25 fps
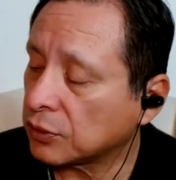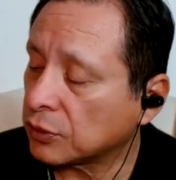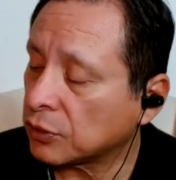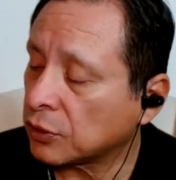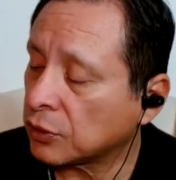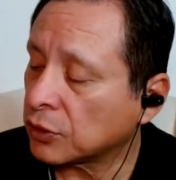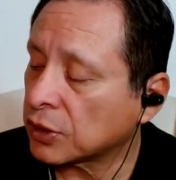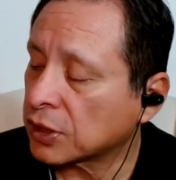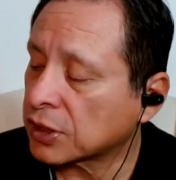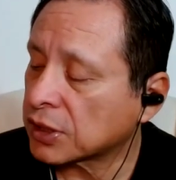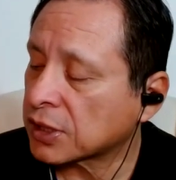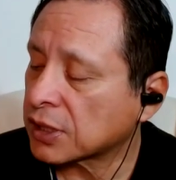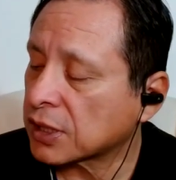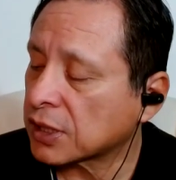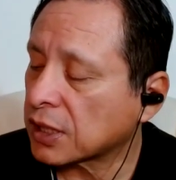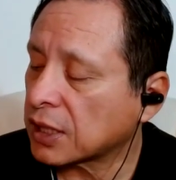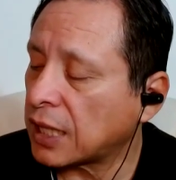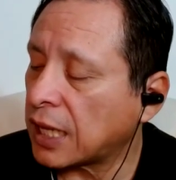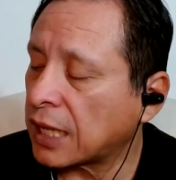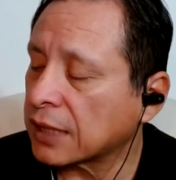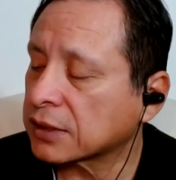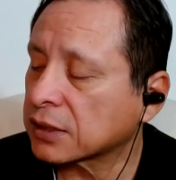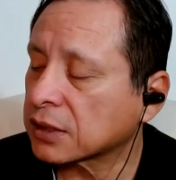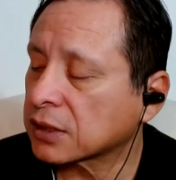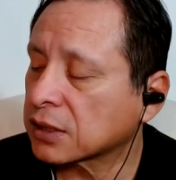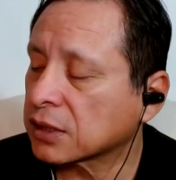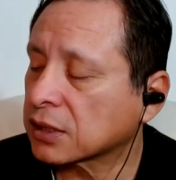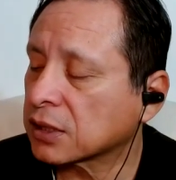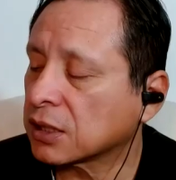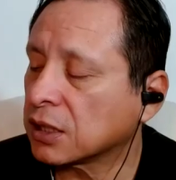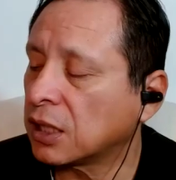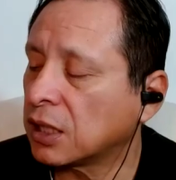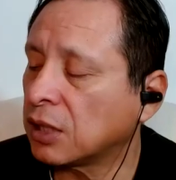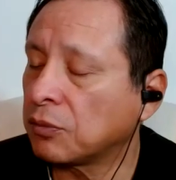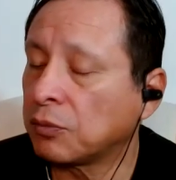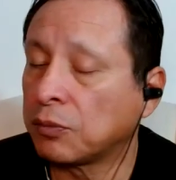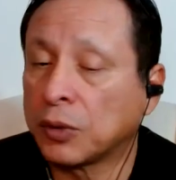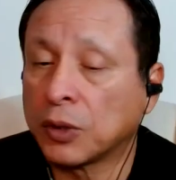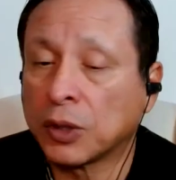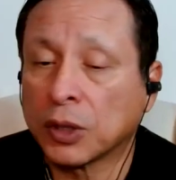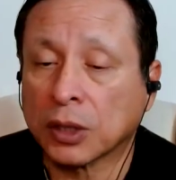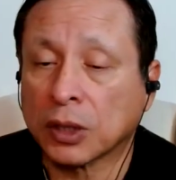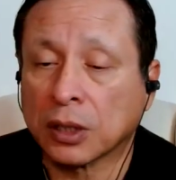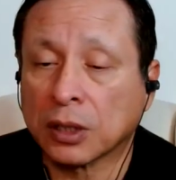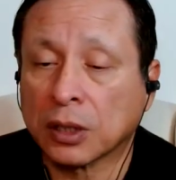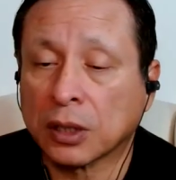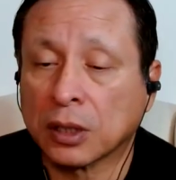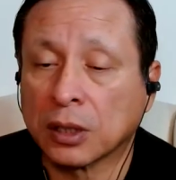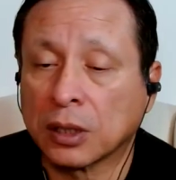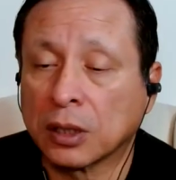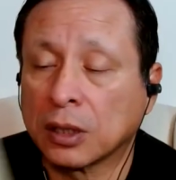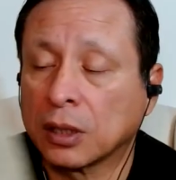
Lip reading: No, this is a Classics Club book.